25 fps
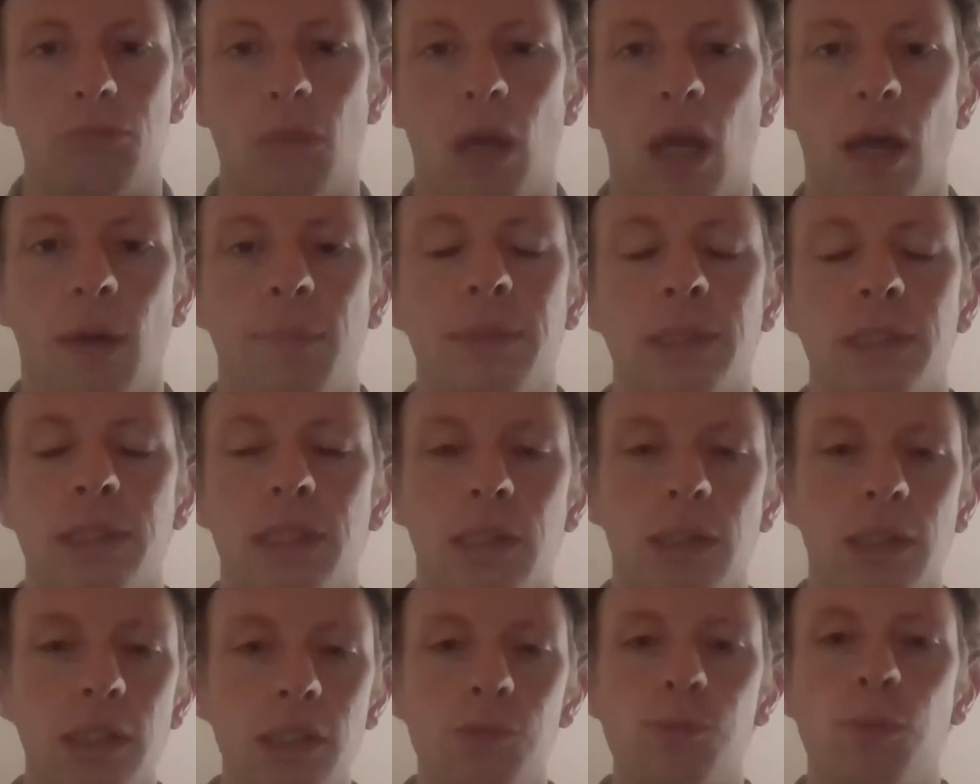Up
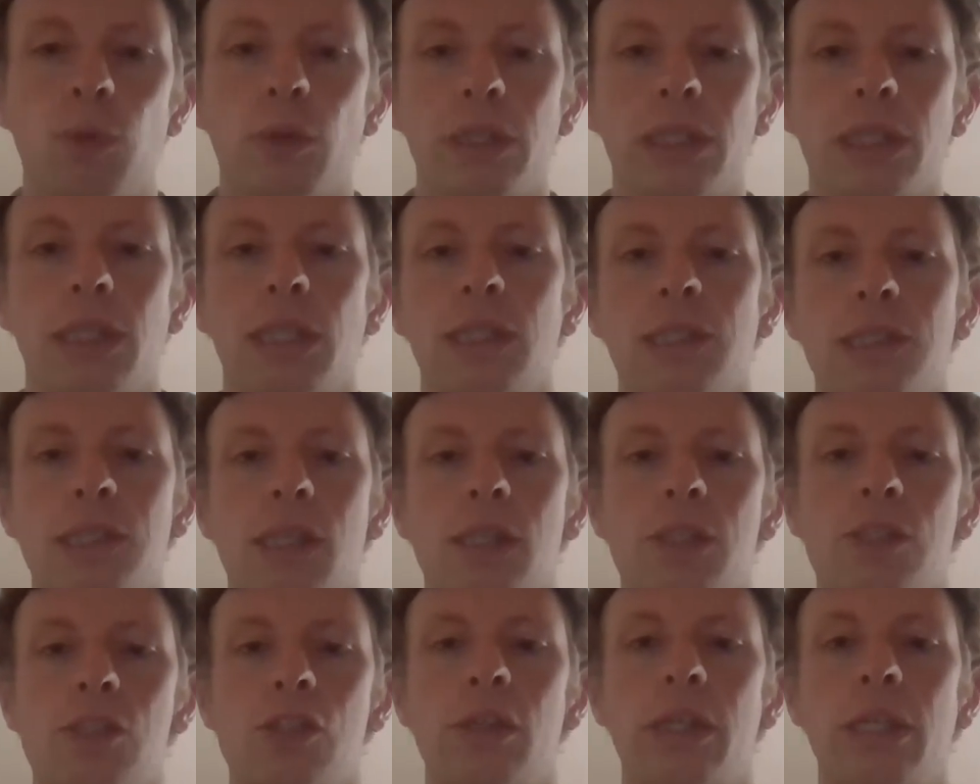until this point in its
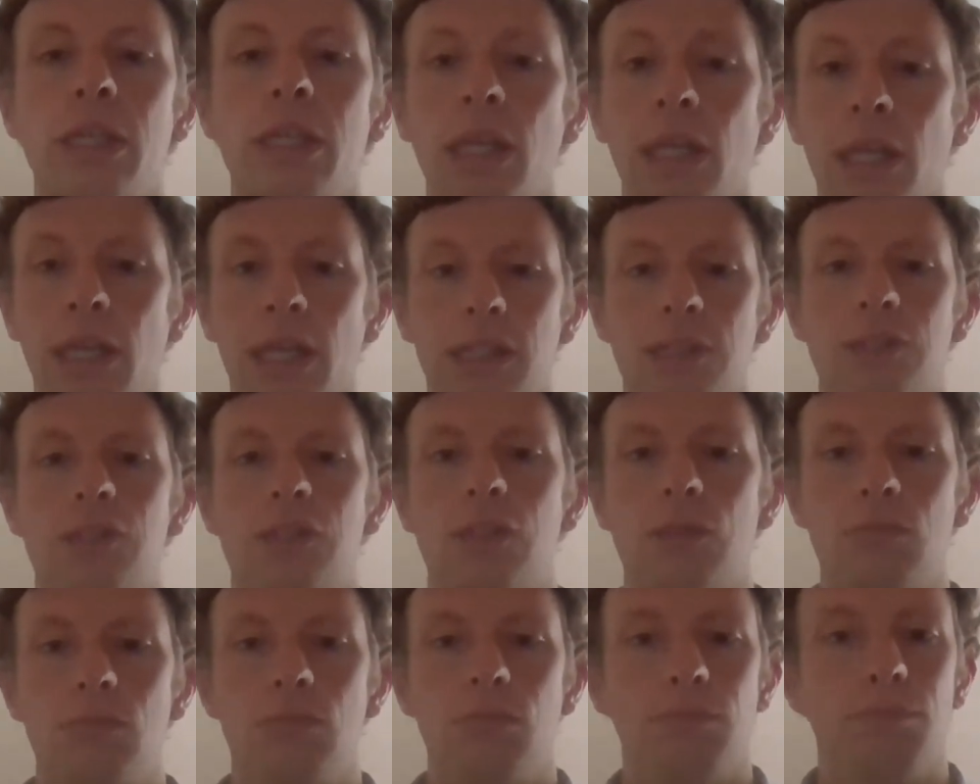history,
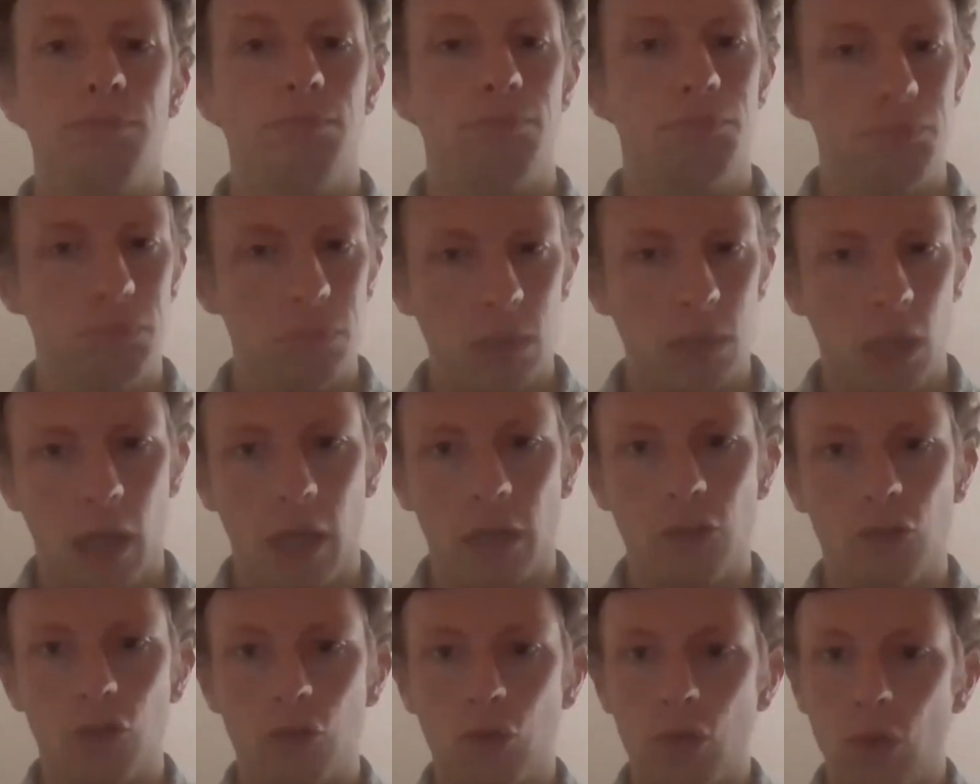it's
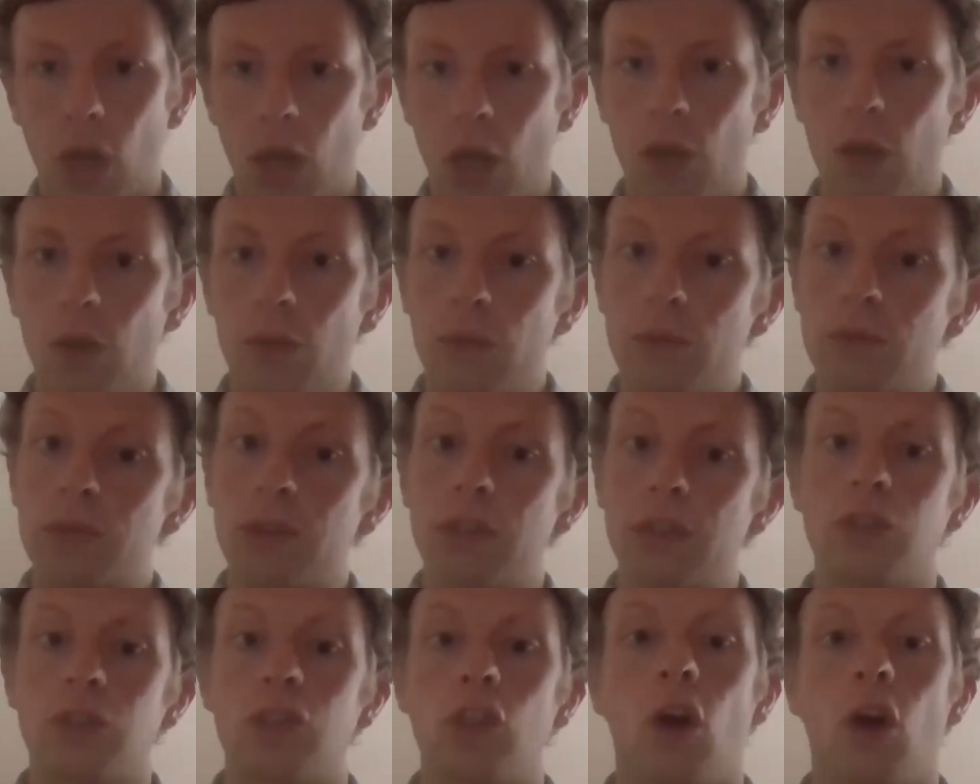grown
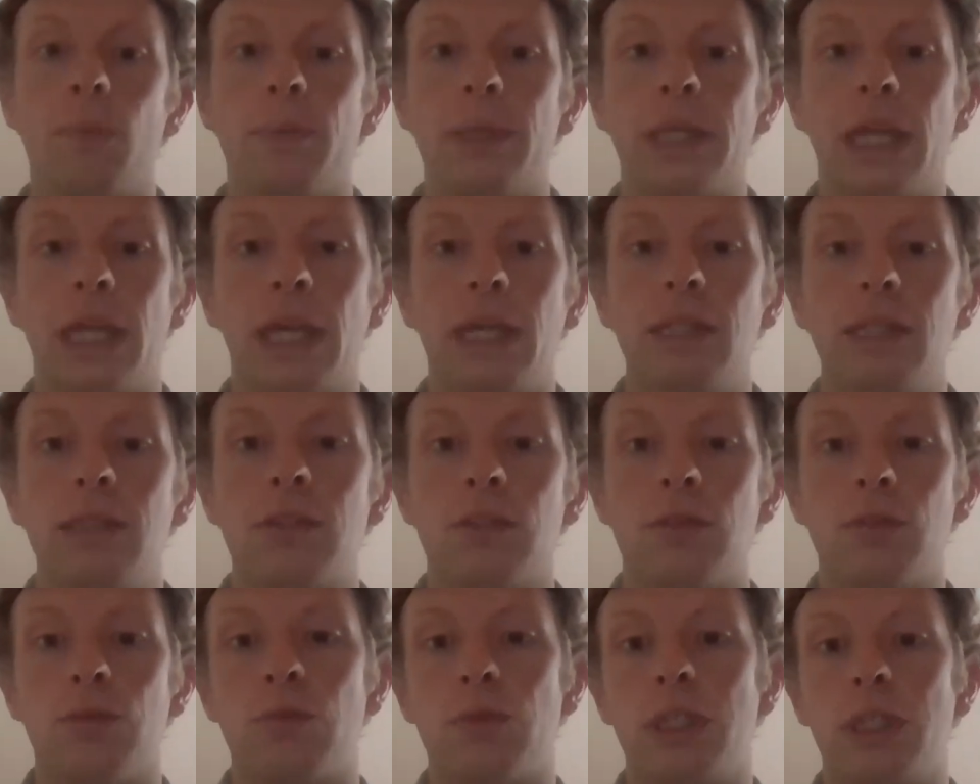to dominate
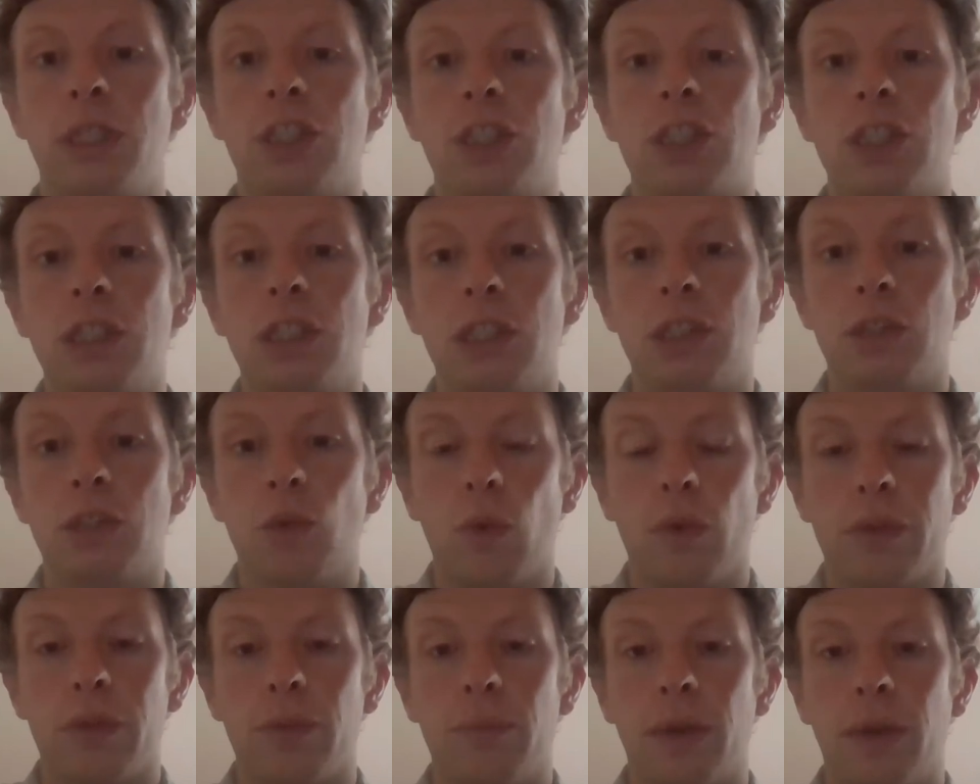the region in
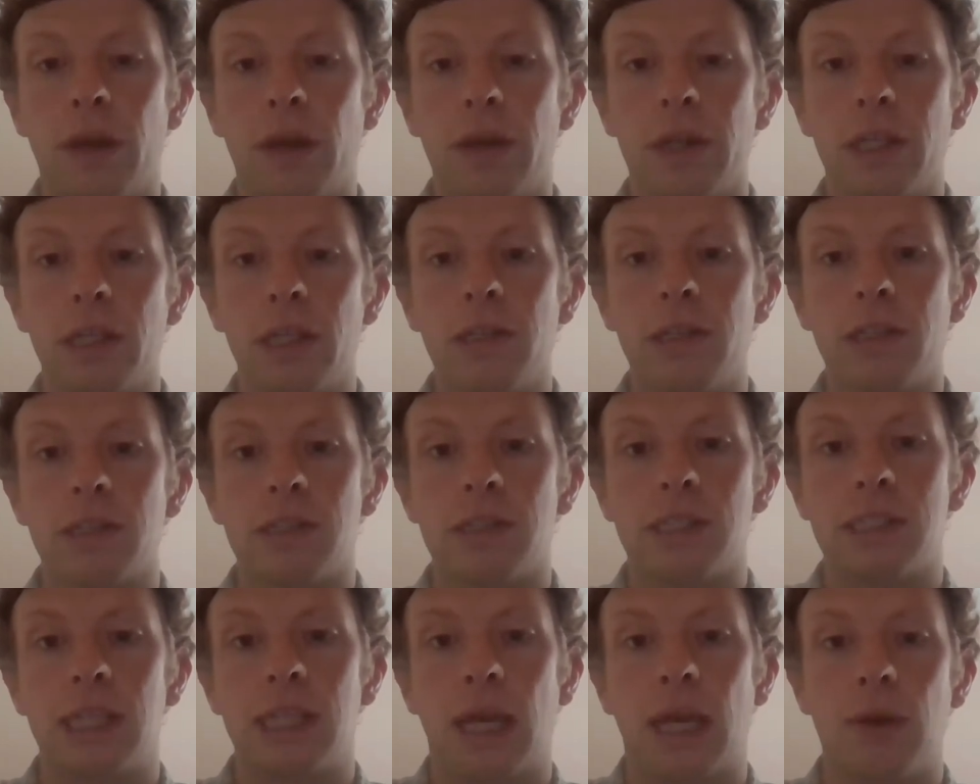North America
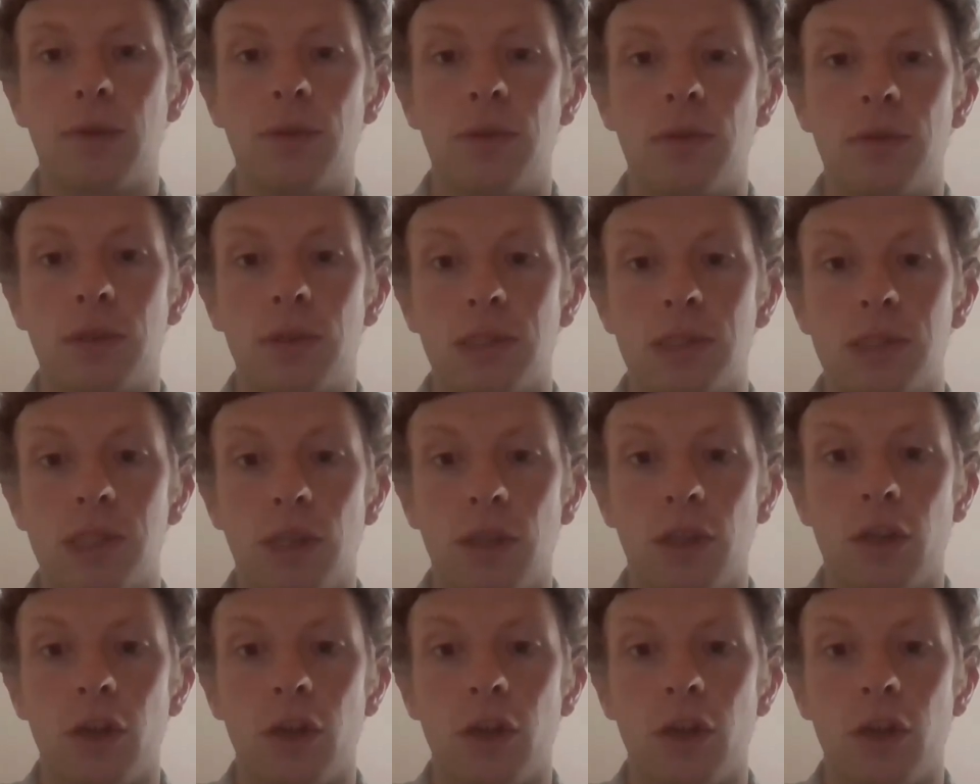that's south of the St.